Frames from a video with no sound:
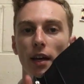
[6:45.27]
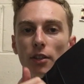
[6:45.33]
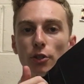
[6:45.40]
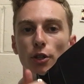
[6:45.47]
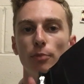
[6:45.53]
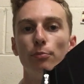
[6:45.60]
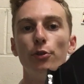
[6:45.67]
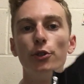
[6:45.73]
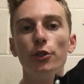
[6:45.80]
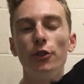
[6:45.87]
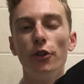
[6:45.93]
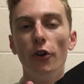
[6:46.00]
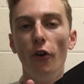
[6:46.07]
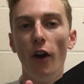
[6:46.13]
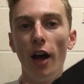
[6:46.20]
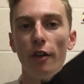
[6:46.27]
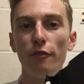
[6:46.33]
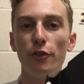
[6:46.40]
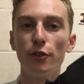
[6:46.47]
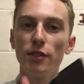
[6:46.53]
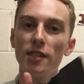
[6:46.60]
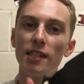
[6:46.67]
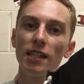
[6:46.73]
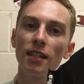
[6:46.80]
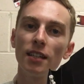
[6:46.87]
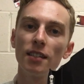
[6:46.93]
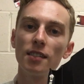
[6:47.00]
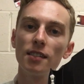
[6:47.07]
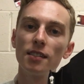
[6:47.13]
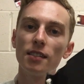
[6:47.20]
you can put your iPhone
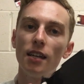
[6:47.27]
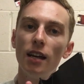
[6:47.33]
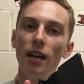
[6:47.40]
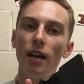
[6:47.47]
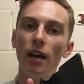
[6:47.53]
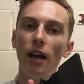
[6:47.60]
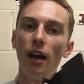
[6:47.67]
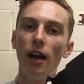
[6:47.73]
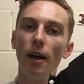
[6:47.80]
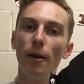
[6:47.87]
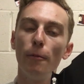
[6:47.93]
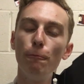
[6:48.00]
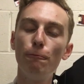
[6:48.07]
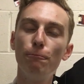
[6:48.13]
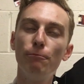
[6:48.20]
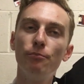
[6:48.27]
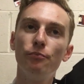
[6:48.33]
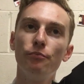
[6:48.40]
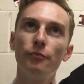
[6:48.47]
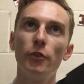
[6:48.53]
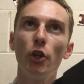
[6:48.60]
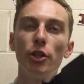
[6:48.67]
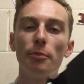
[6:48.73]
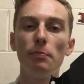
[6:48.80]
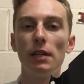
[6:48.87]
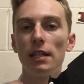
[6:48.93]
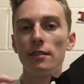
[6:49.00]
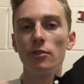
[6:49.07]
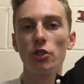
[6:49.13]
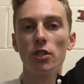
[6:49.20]
6, not the
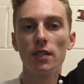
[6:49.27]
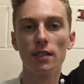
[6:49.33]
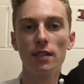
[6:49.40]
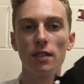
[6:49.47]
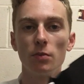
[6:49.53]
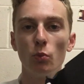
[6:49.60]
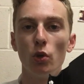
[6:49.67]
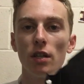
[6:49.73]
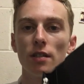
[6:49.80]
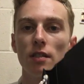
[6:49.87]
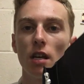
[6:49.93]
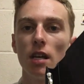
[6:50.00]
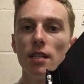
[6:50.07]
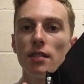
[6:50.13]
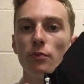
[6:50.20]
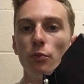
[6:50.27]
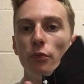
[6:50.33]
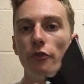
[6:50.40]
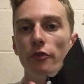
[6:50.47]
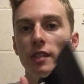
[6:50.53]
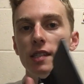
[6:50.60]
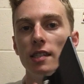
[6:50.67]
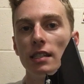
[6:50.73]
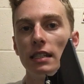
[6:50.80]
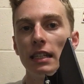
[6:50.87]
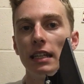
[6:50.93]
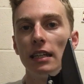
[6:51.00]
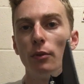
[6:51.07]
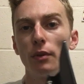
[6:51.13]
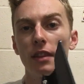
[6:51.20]
Plus, just the smaller size, fits in
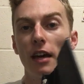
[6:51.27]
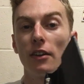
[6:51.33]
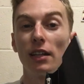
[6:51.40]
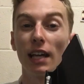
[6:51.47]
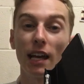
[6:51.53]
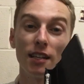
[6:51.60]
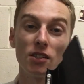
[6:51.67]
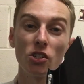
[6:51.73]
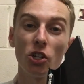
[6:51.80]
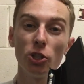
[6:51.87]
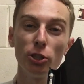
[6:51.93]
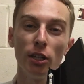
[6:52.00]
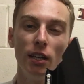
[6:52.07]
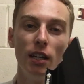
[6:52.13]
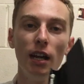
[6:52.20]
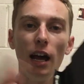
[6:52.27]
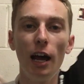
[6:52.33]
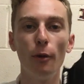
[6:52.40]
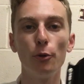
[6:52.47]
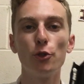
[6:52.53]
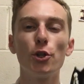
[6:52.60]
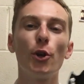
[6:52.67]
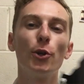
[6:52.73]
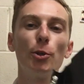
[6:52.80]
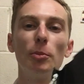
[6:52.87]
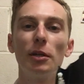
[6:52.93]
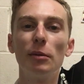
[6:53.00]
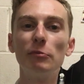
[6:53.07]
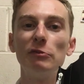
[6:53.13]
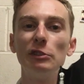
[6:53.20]
here without a case on. I would show you,
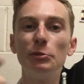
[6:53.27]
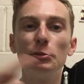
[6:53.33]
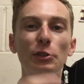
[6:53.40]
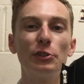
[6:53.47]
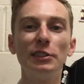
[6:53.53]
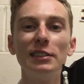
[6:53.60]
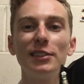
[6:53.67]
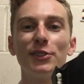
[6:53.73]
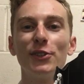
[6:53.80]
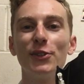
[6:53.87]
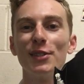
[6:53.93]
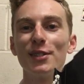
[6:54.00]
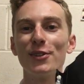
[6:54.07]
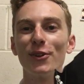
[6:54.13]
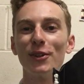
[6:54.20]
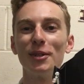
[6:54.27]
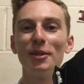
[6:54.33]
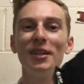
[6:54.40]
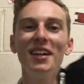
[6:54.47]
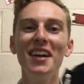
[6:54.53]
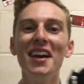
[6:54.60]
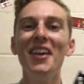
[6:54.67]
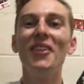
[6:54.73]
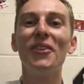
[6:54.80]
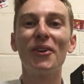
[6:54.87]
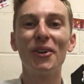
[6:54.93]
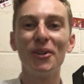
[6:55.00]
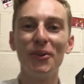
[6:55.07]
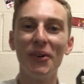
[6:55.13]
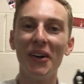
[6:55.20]
but I'm filming on it, so it's not
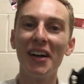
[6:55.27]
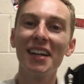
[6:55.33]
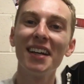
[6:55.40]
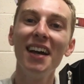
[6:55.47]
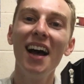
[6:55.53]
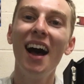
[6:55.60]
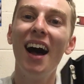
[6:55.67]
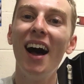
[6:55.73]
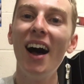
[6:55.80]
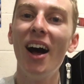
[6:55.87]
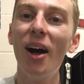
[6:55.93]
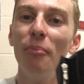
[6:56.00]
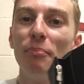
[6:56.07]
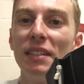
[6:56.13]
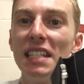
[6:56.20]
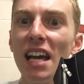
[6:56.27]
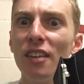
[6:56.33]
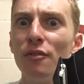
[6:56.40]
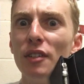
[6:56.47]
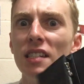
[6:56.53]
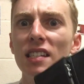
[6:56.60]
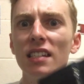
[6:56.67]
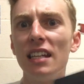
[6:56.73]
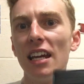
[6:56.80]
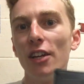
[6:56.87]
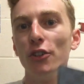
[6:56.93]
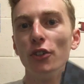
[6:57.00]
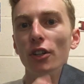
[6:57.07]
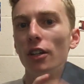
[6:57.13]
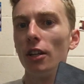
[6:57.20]
gonna work. But yeah, it fits in here,
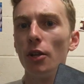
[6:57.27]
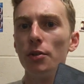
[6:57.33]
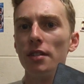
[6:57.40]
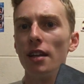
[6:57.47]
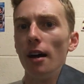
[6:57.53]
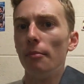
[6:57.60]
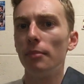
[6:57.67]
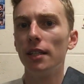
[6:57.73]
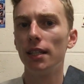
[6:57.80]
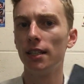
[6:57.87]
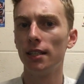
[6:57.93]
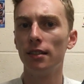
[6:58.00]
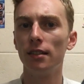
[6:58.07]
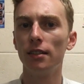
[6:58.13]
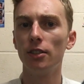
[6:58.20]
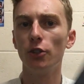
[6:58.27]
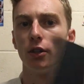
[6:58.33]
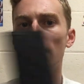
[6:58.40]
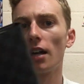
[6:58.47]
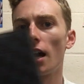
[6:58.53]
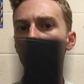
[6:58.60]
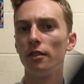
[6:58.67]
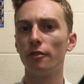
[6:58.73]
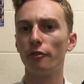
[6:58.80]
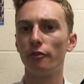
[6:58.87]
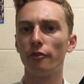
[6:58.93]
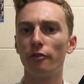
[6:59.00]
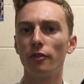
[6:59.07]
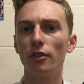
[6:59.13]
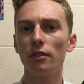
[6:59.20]
and you can close it up, and you can kind of,
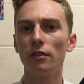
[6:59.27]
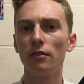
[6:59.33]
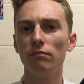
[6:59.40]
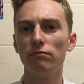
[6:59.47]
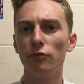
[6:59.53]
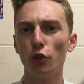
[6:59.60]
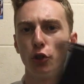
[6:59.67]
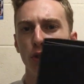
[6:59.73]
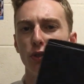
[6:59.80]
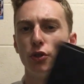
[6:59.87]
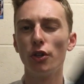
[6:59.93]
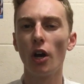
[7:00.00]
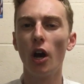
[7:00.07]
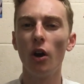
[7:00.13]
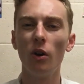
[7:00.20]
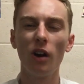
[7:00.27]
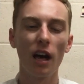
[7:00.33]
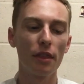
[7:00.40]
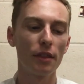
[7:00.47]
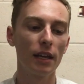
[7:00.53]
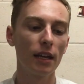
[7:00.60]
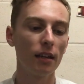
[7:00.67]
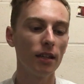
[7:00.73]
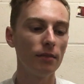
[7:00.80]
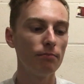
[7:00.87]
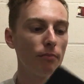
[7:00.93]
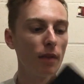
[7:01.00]
you're good to go. I think it